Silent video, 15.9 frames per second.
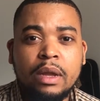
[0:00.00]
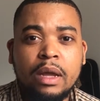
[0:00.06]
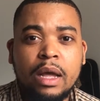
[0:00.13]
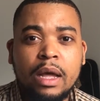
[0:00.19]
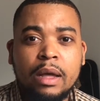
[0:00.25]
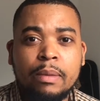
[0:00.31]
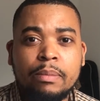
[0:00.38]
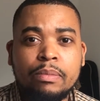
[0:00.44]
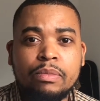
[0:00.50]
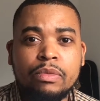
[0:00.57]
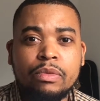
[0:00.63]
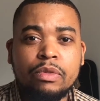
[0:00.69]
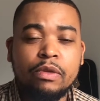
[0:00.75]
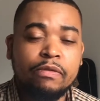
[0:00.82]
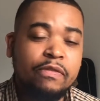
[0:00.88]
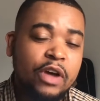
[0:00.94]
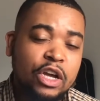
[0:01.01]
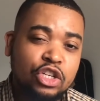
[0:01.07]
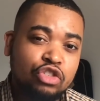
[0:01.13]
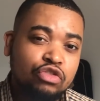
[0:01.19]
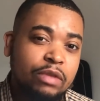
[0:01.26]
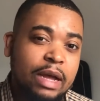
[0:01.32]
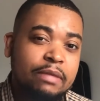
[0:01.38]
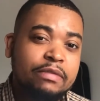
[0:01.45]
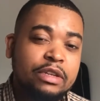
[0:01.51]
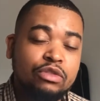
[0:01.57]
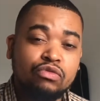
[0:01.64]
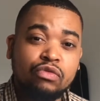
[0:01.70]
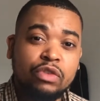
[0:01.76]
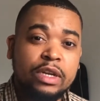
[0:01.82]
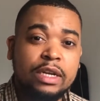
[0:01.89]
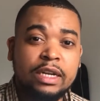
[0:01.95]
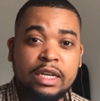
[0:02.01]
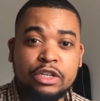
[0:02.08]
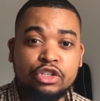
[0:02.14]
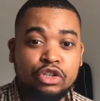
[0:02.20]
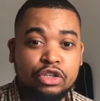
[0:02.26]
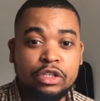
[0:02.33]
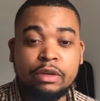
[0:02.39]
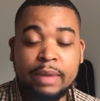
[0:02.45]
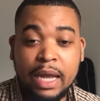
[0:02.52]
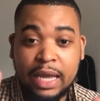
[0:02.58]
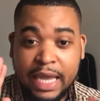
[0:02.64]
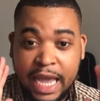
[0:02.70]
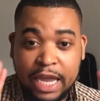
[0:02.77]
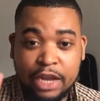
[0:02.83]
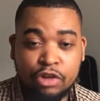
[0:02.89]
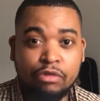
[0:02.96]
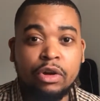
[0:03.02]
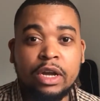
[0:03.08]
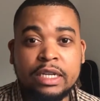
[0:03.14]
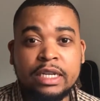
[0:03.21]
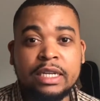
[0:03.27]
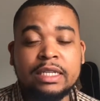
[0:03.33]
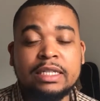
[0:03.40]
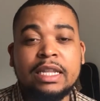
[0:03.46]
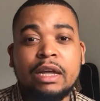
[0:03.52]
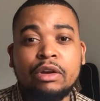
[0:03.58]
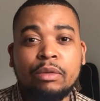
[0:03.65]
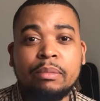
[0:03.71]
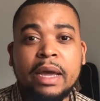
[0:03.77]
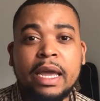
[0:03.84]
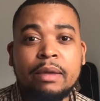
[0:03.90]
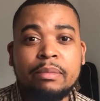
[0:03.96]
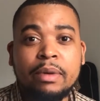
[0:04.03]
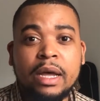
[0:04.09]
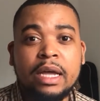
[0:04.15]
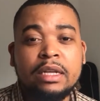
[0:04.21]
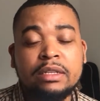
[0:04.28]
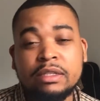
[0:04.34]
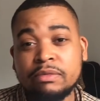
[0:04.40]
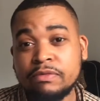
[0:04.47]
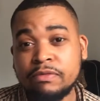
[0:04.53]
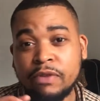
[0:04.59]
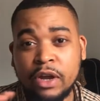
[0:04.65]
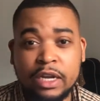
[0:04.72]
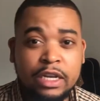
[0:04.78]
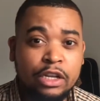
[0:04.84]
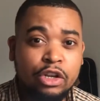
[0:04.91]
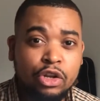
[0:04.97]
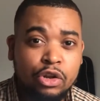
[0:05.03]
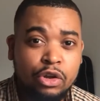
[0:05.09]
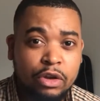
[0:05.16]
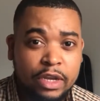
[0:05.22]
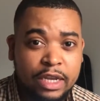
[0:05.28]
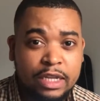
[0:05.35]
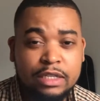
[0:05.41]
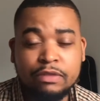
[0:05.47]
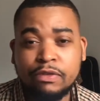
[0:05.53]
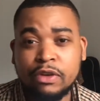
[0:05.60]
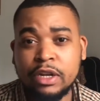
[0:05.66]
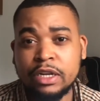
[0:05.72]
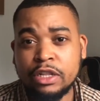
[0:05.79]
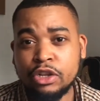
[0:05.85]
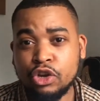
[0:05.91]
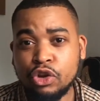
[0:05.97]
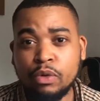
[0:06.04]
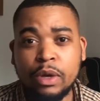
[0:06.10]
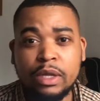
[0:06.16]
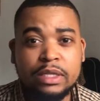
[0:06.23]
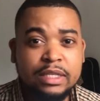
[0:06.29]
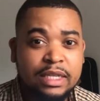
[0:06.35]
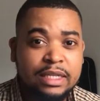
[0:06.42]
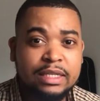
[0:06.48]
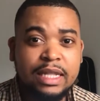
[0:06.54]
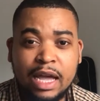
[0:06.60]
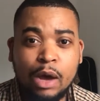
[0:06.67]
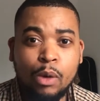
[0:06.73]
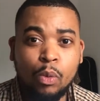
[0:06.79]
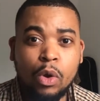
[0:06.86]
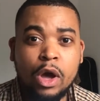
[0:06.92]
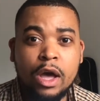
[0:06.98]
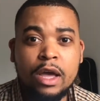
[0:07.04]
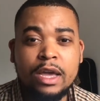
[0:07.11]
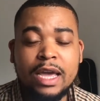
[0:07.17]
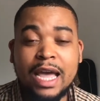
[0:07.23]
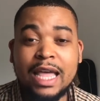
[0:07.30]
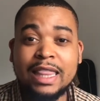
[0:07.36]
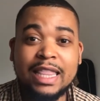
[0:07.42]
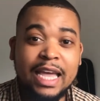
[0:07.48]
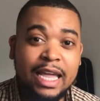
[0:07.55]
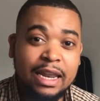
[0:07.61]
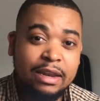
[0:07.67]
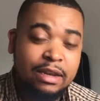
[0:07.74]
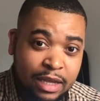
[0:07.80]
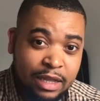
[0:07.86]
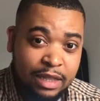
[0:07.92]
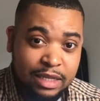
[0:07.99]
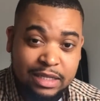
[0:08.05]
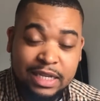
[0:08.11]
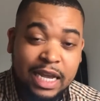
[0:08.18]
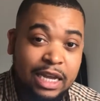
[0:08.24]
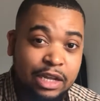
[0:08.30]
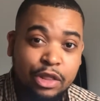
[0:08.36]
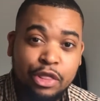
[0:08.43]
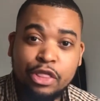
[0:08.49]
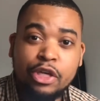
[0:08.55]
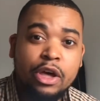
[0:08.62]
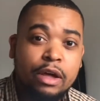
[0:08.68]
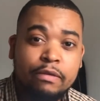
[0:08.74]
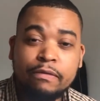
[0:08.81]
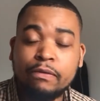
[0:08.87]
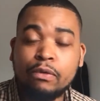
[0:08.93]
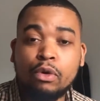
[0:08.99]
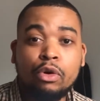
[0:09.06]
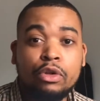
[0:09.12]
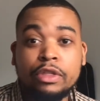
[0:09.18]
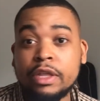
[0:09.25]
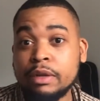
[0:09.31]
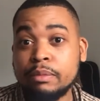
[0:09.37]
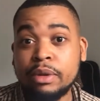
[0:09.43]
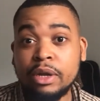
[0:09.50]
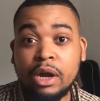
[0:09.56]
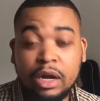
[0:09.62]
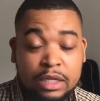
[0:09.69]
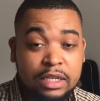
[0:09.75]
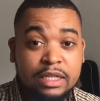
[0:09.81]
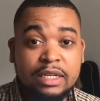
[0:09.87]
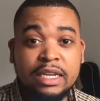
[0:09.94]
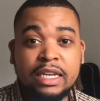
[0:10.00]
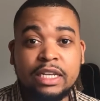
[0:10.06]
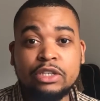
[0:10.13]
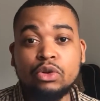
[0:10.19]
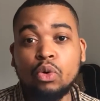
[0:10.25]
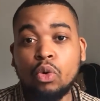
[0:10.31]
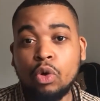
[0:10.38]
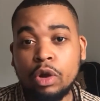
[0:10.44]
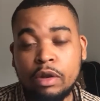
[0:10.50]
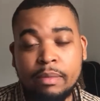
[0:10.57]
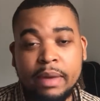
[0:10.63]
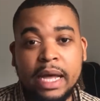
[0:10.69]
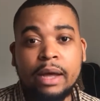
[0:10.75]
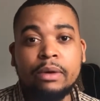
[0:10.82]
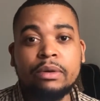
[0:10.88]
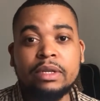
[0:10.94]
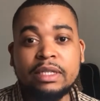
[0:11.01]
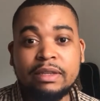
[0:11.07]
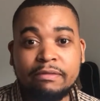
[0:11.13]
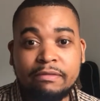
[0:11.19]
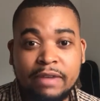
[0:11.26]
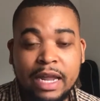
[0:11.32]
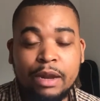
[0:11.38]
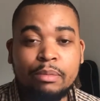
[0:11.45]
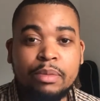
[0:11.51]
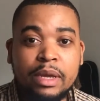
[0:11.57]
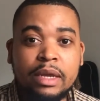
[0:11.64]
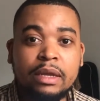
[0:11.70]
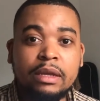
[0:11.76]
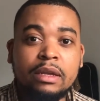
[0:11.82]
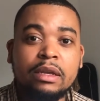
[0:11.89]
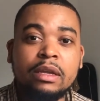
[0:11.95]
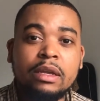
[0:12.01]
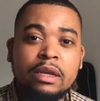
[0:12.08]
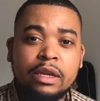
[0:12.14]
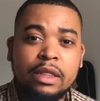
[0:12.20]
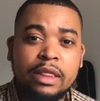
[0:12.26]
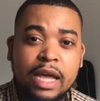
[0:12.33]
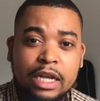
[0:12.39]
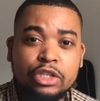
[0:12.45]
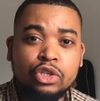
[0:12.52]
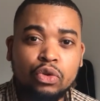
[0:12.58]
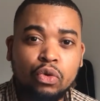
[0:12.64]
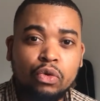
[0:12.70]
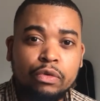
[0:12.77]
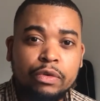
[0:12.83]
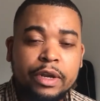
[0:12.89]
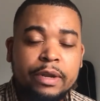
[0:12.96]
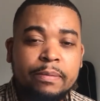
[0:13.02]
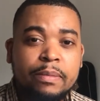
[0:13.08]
The first draft is really just about getting your ideas down on paper, finding the nuggets, finding the nuances that work, and then the second, third, fourth and beyond, it's all about developing that story.